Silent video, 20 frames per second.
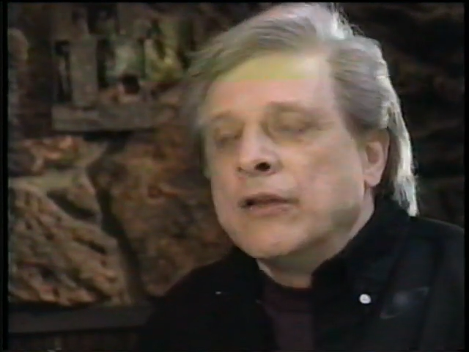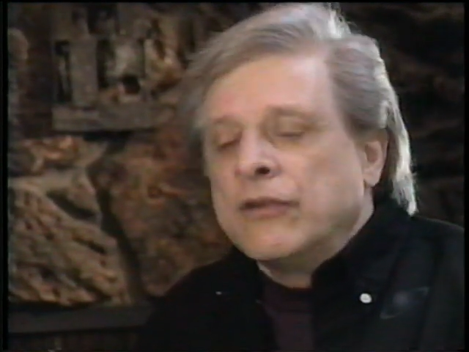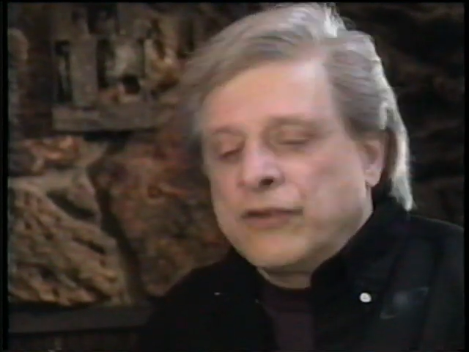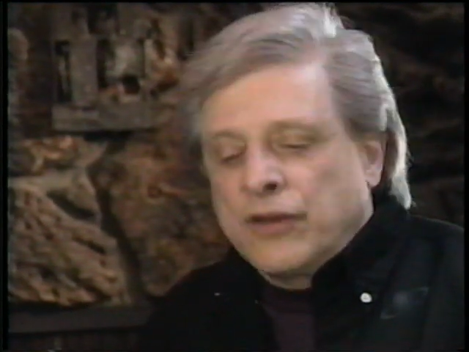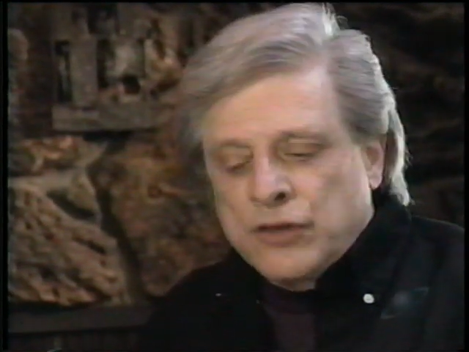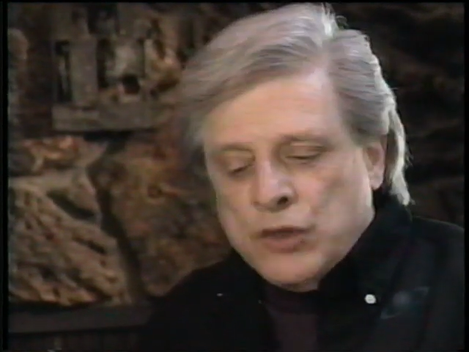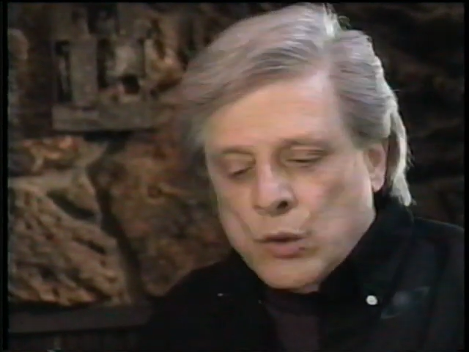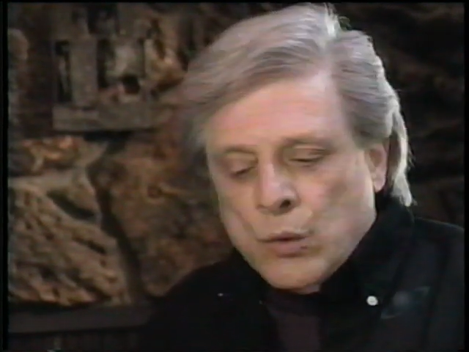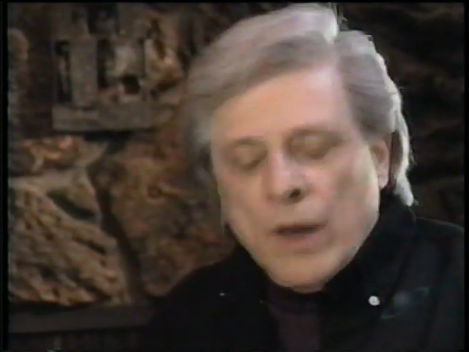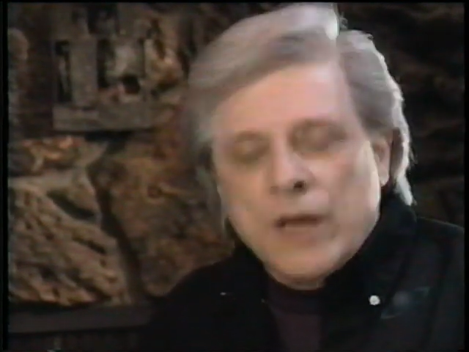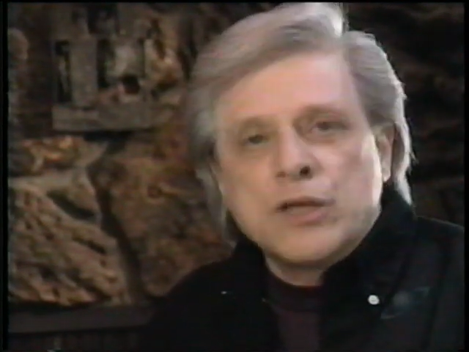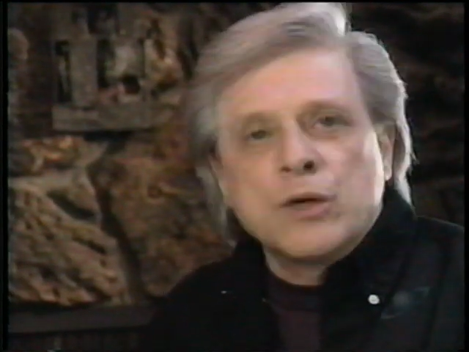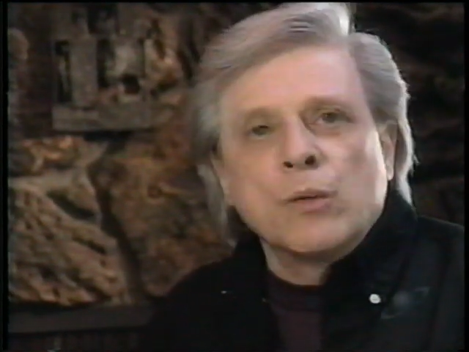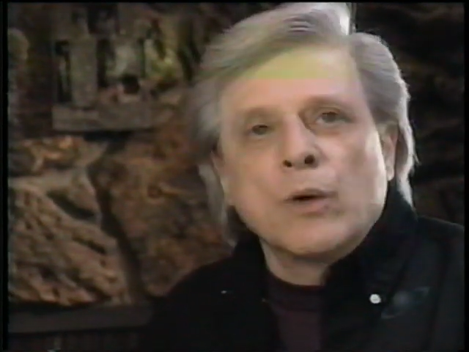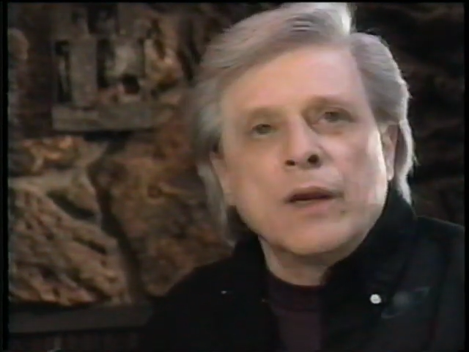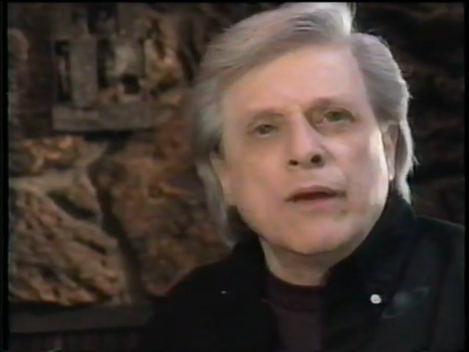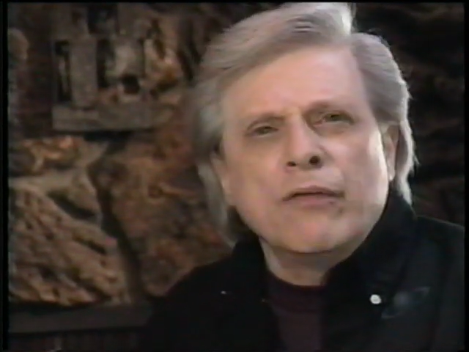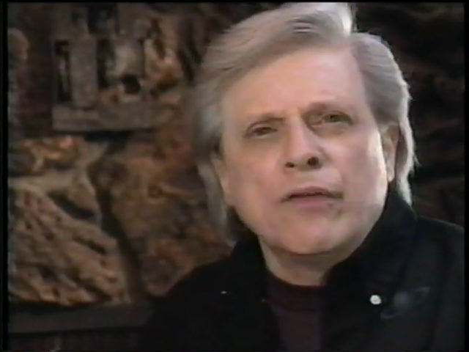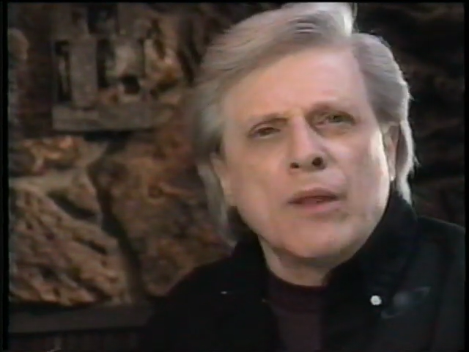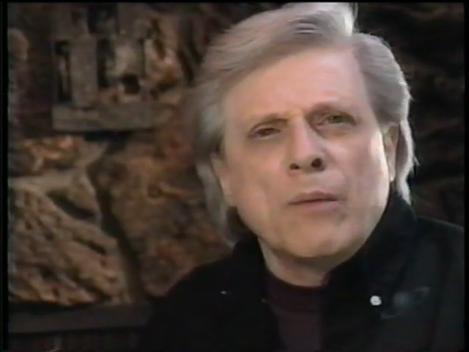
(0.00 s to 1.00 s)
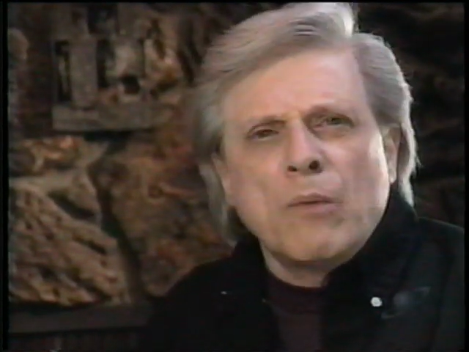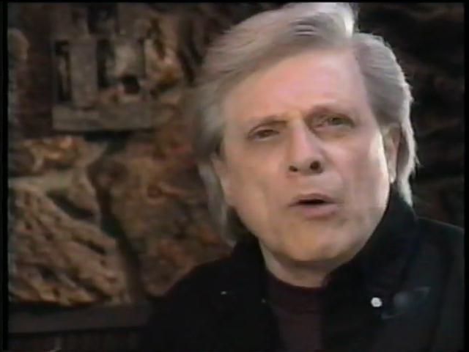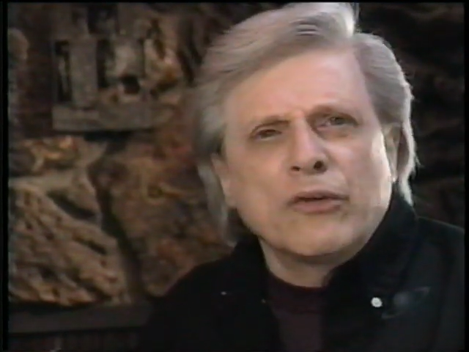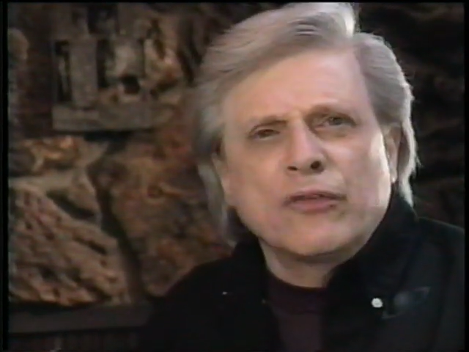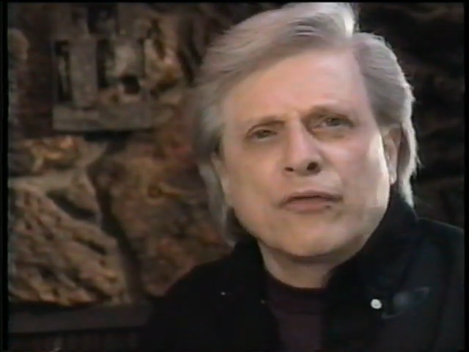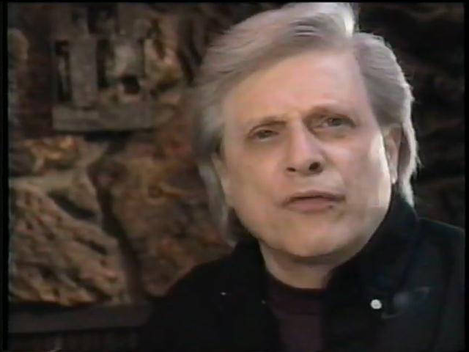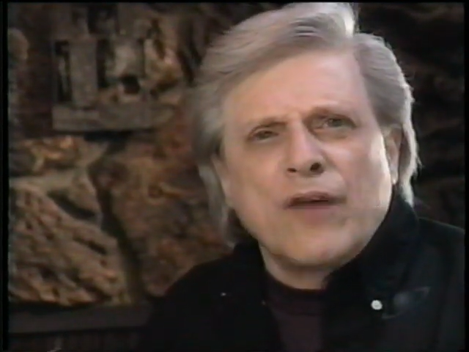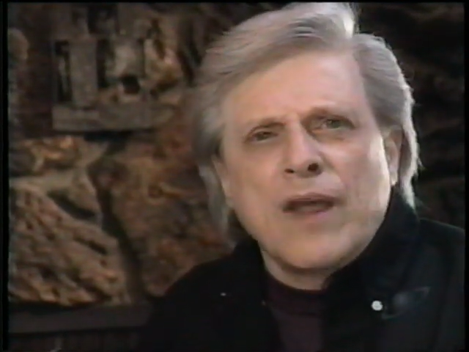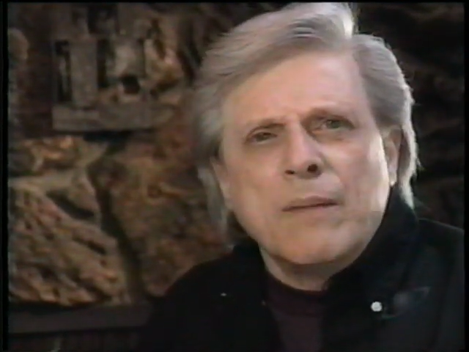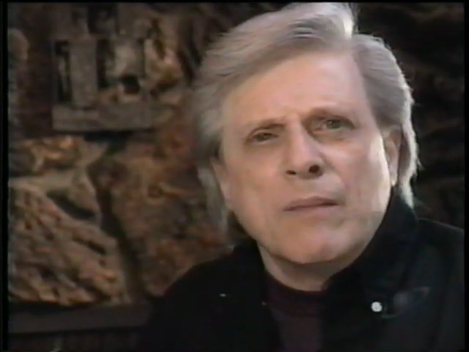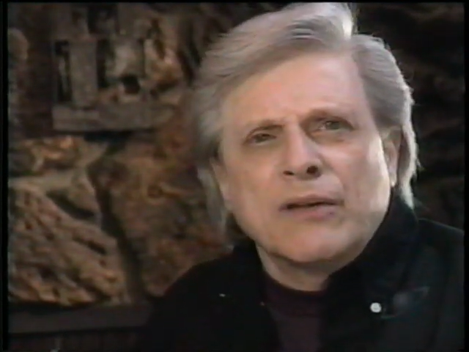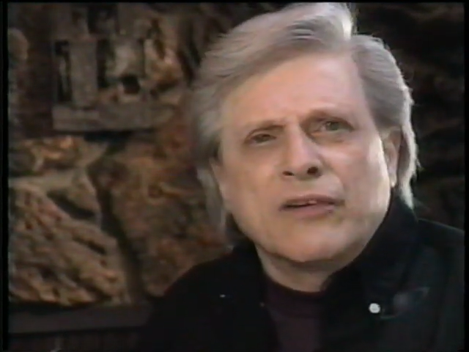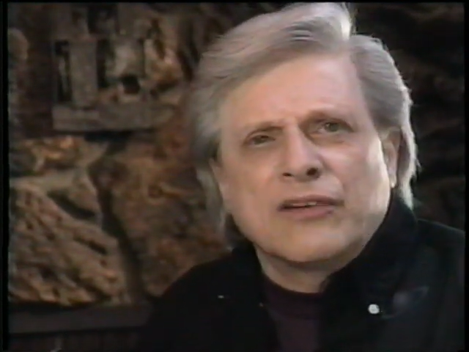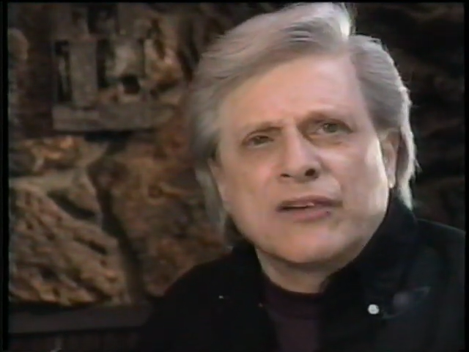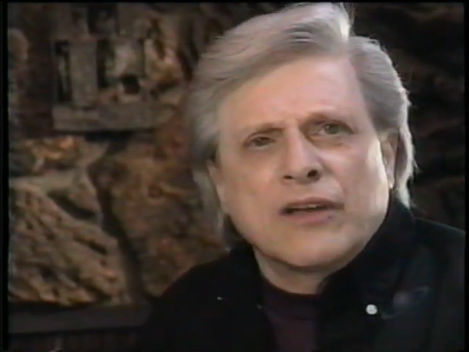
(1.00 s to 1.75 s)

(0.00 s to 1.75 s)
situation where even the most famous